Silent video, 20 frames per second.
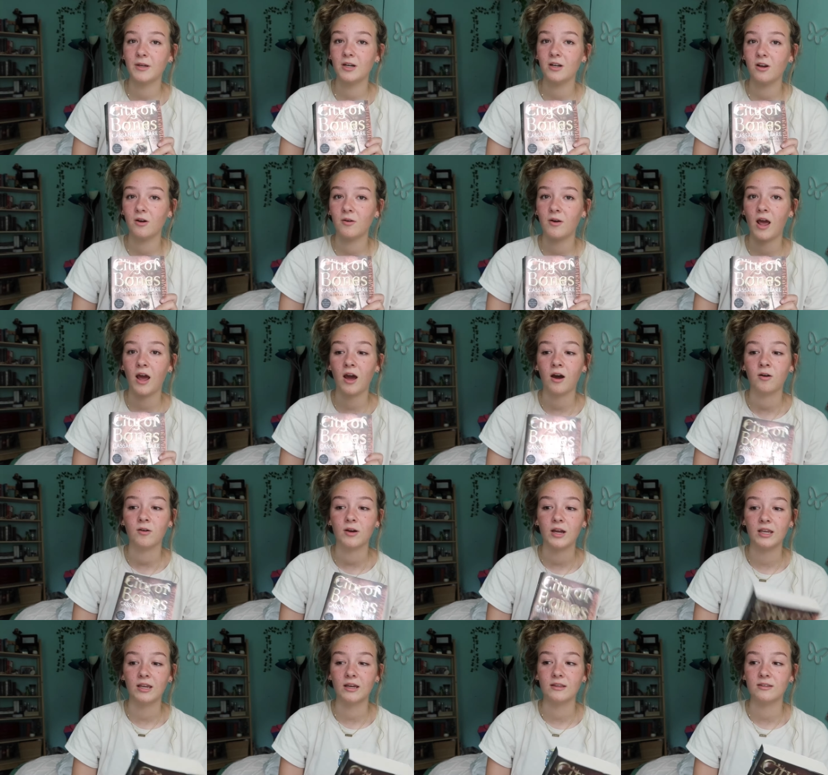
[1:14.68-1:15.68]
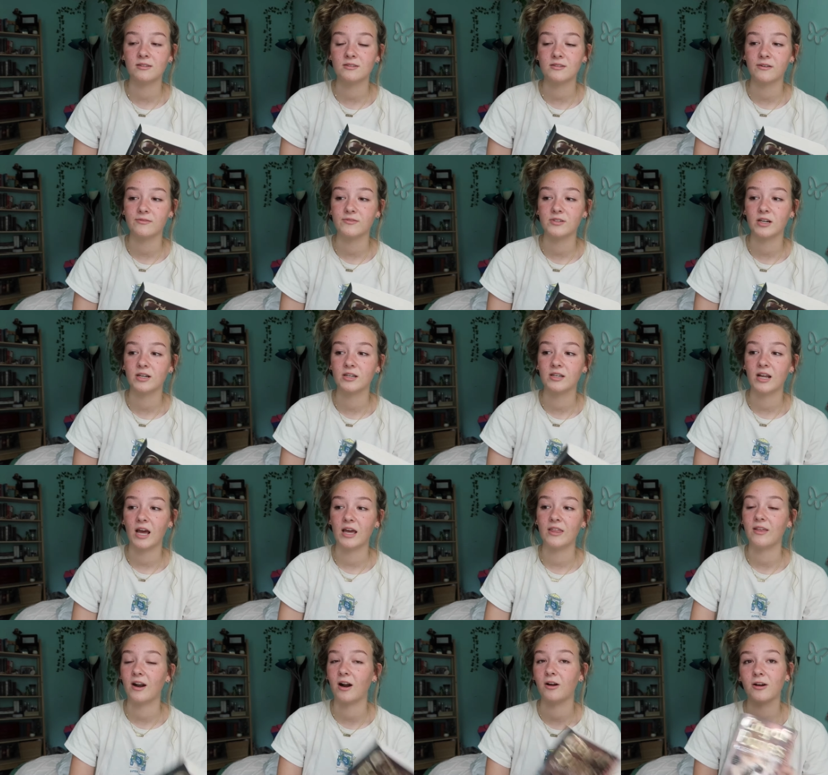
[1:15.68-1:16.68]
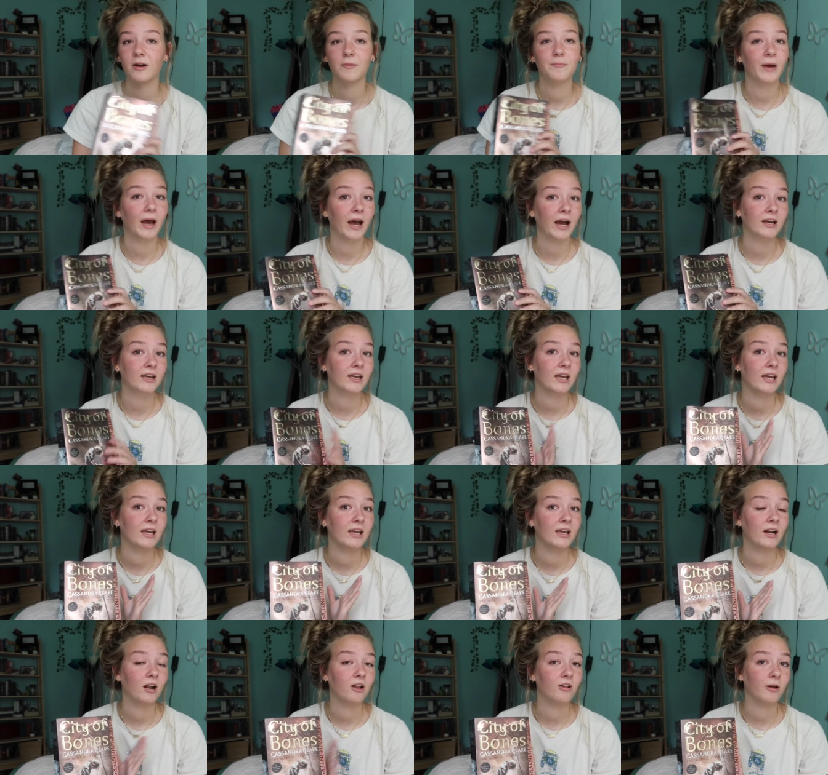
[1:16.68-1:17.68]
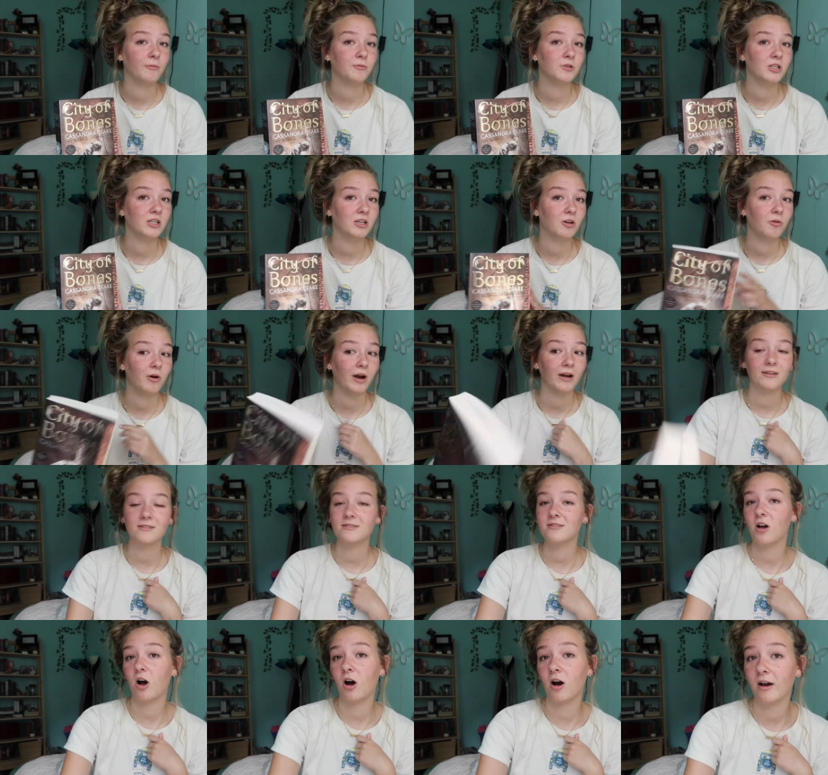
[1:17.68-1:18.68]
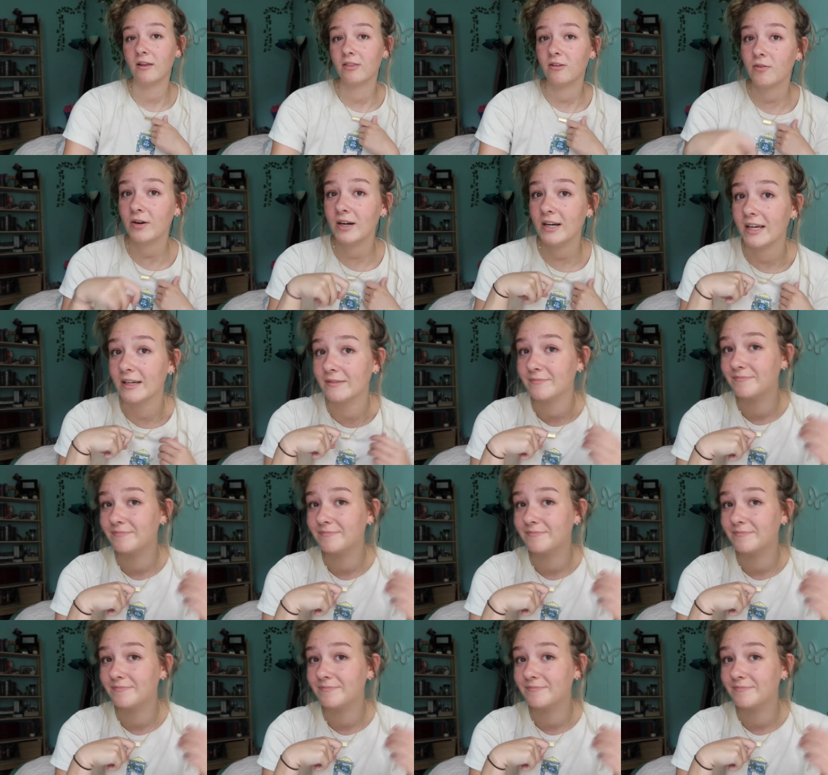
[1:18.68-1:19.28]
gonna go now and get this stuff done and then I'll come back and I'll update you guys on the reading.